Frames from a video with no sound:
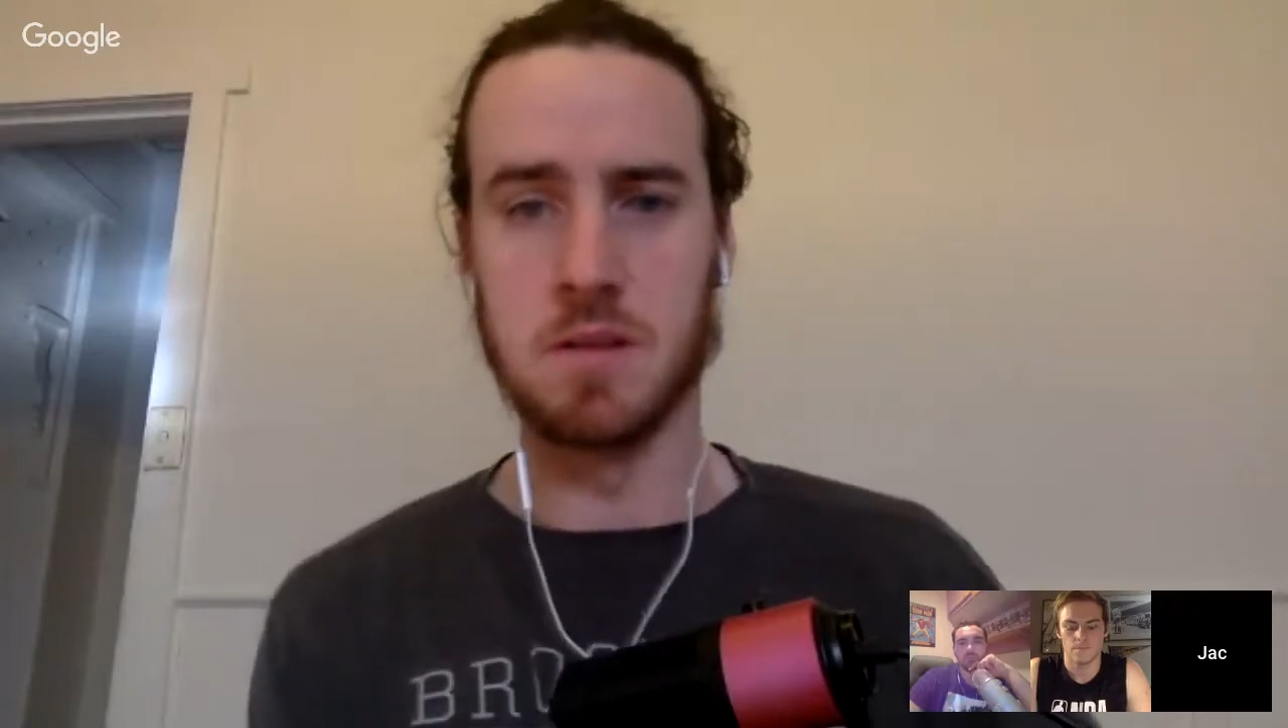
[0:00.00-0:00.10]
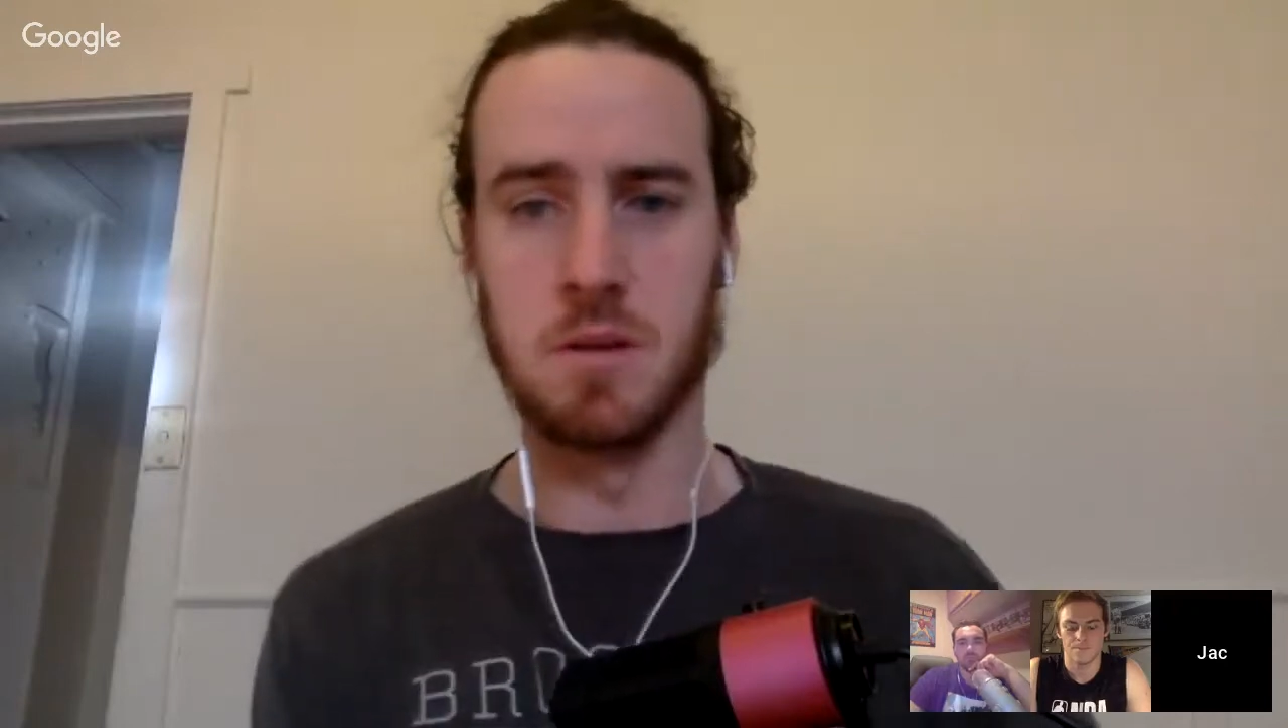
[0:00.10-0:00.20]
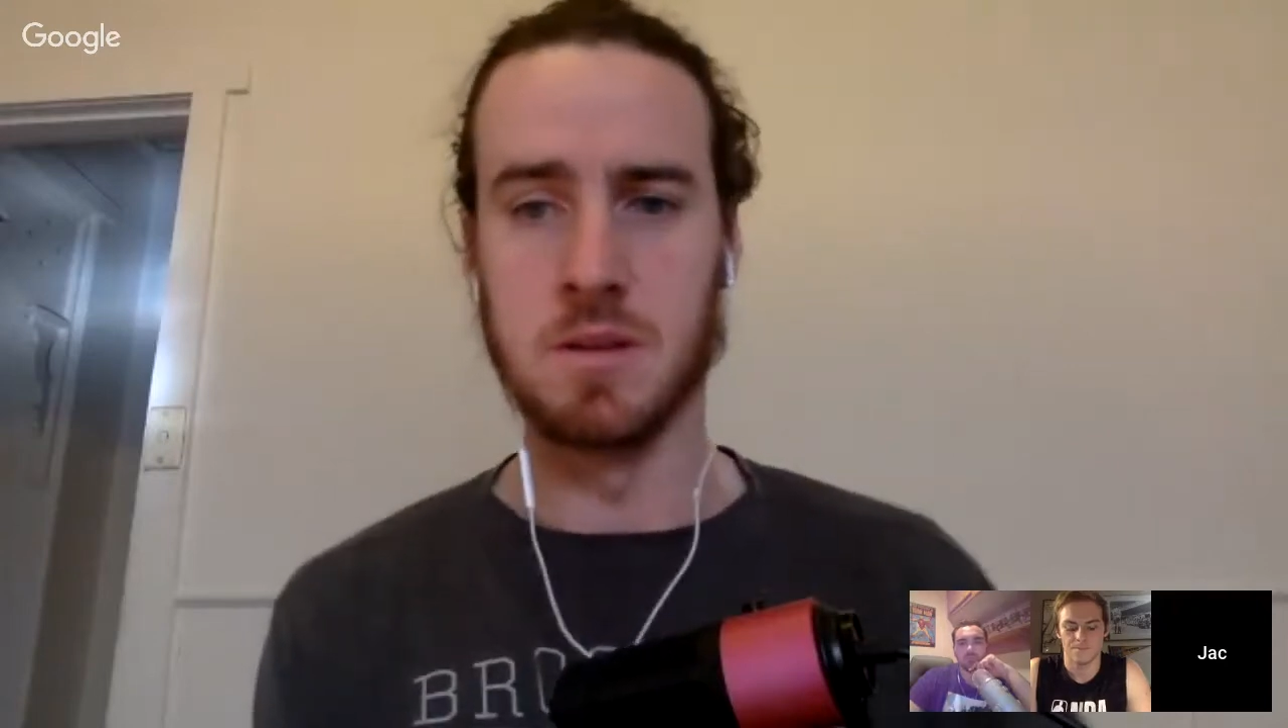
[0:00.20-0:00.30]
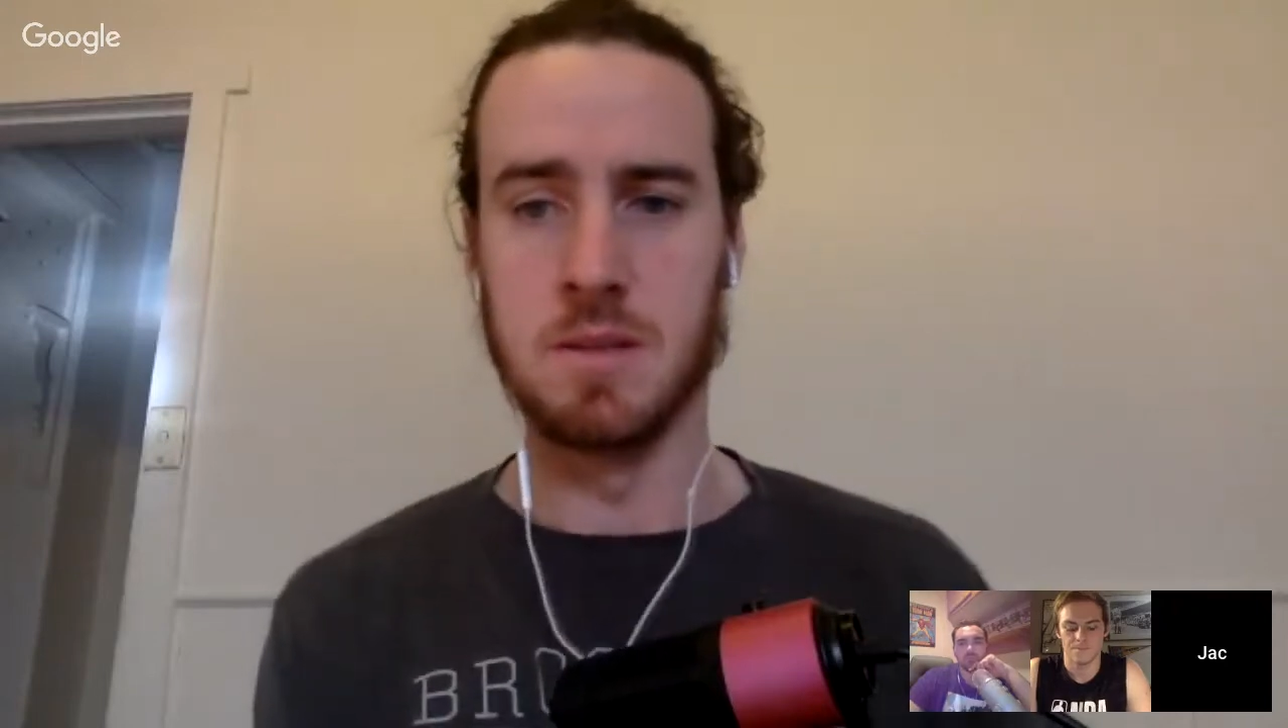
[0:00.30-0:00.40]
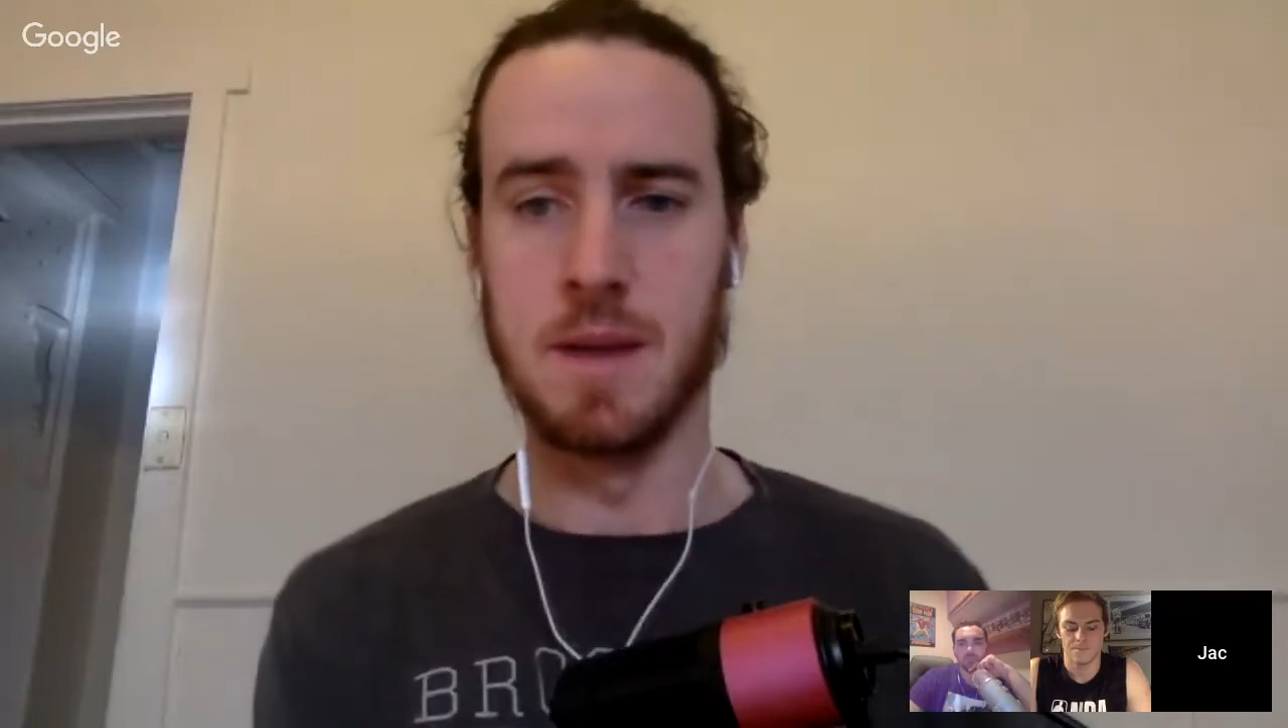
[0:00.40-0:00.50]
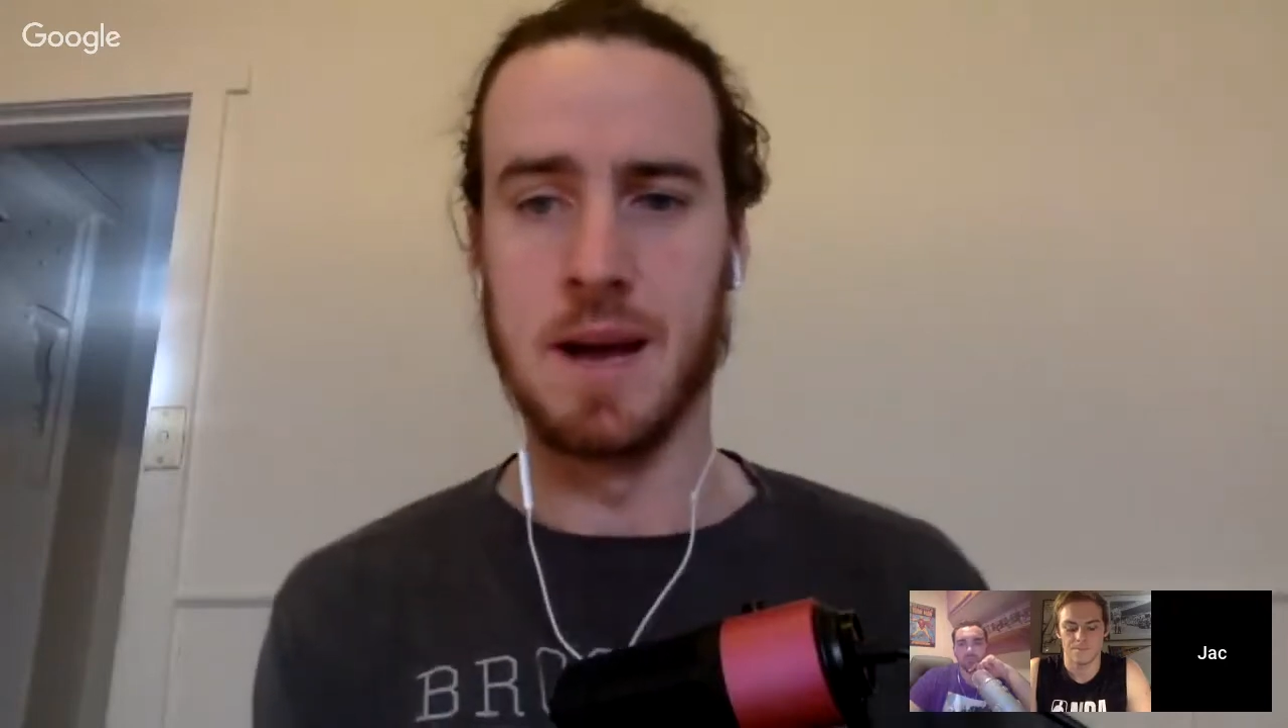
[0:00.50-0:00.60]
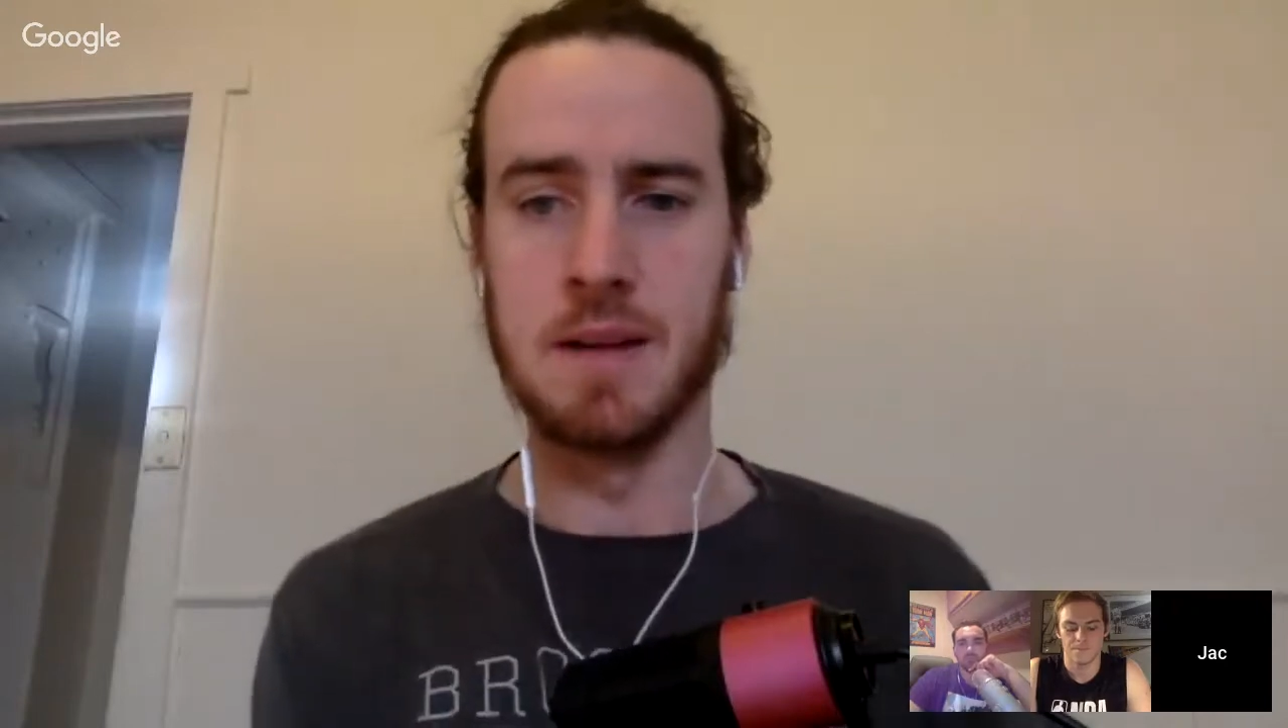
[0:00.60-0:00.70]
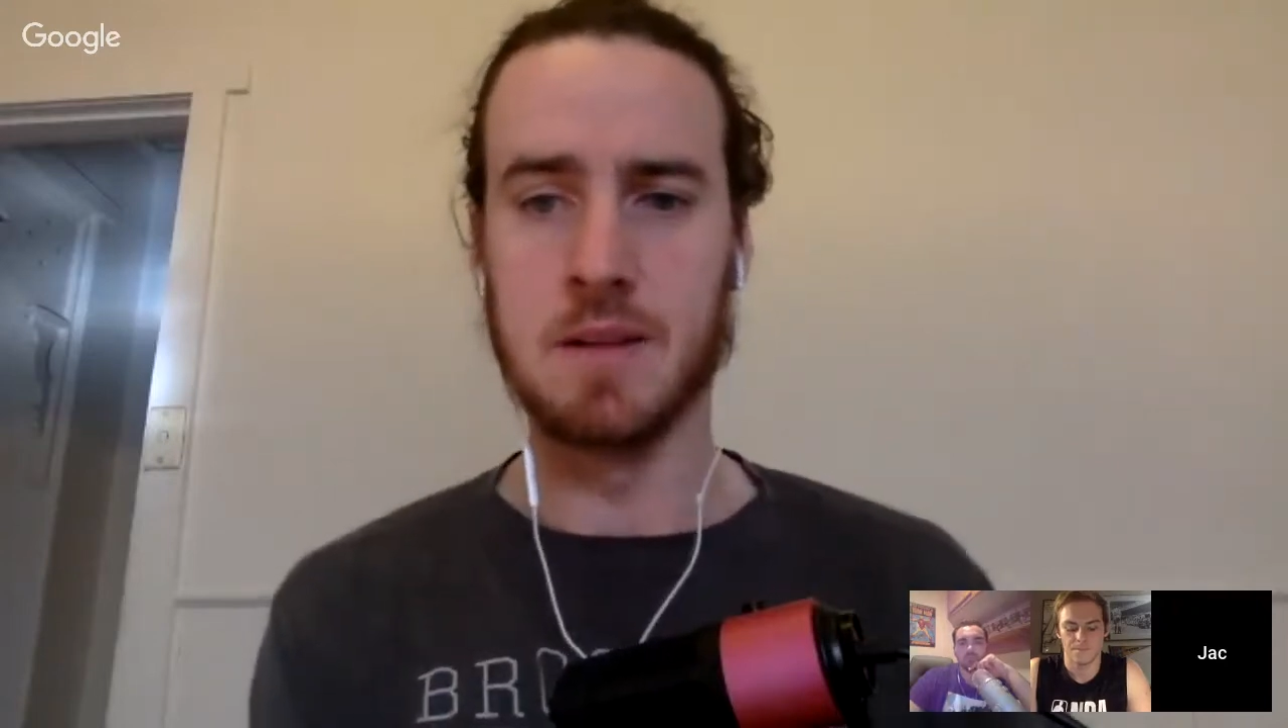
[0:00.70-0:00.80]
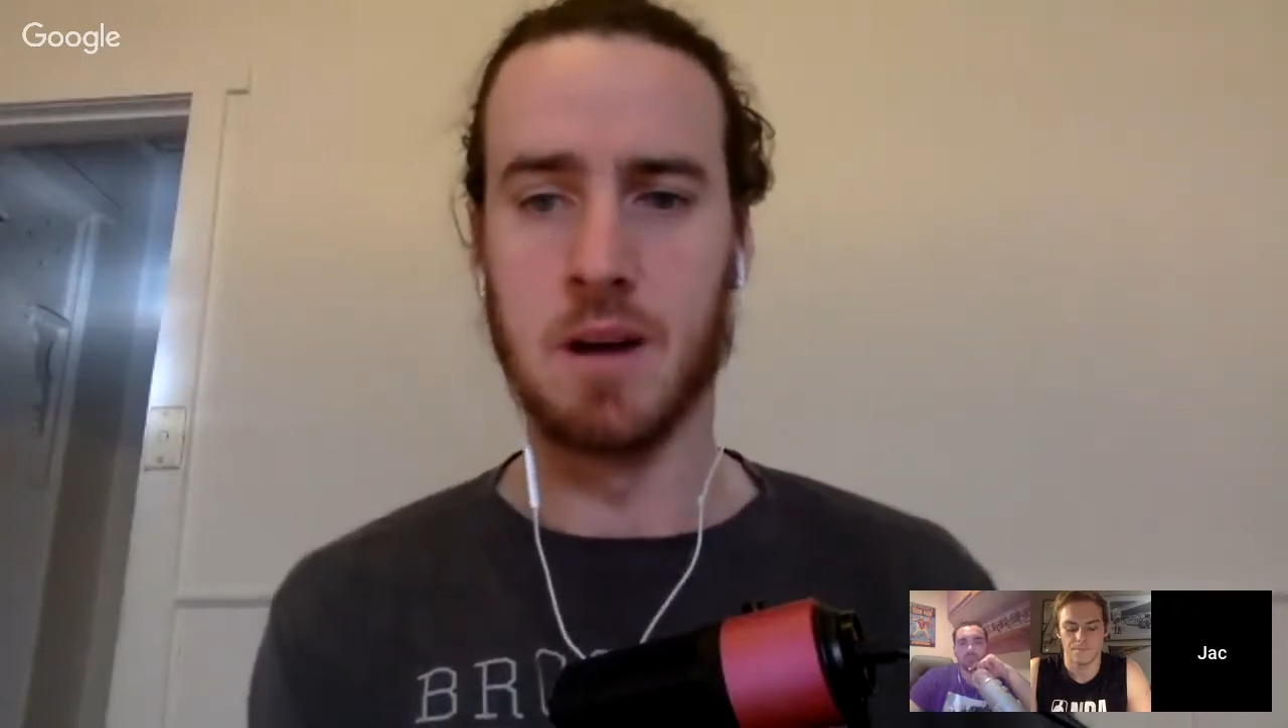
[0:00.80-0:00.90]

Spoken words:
talked about.